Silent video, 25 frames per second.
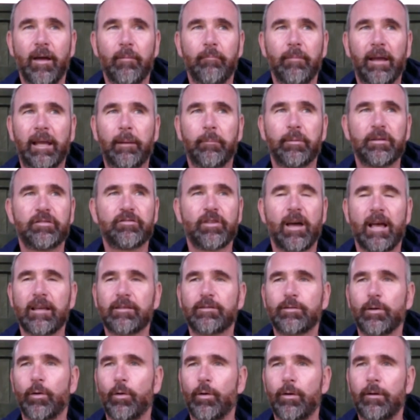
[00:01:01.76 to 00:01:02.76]
Mickey
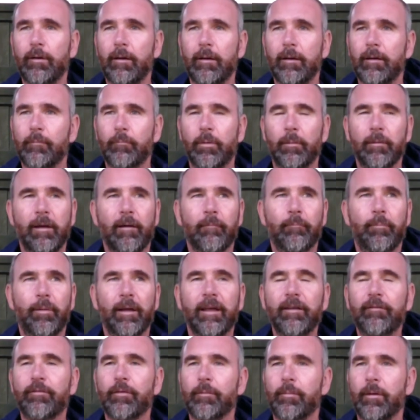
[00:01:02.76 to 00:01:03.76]
Petrasso probably haven't
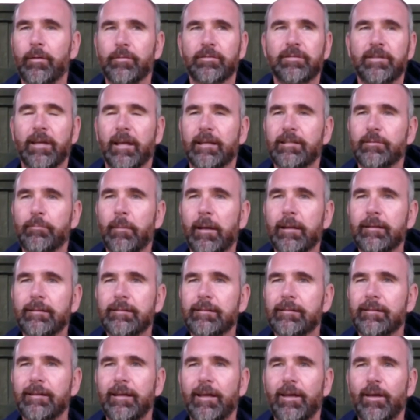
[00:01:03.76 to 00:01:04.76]
played for about 6
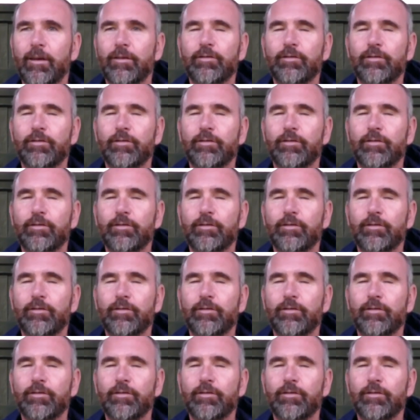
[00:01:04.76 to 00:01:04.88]
months.